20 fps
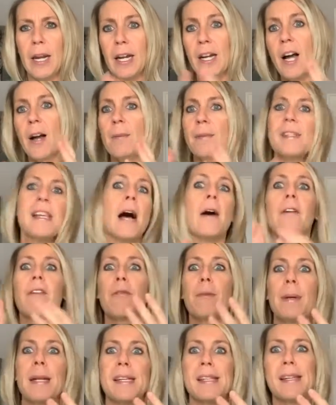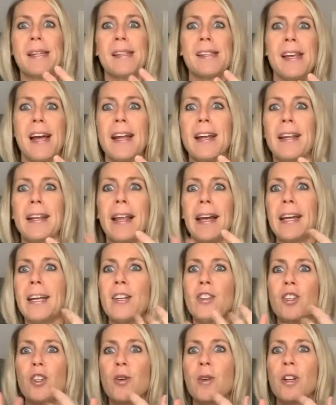It comes out, everybody's excited like
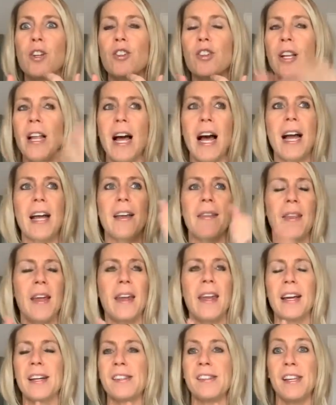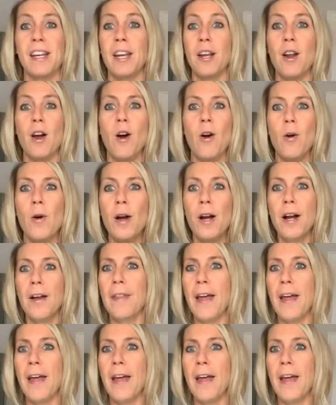in June and July, and the next thing you know,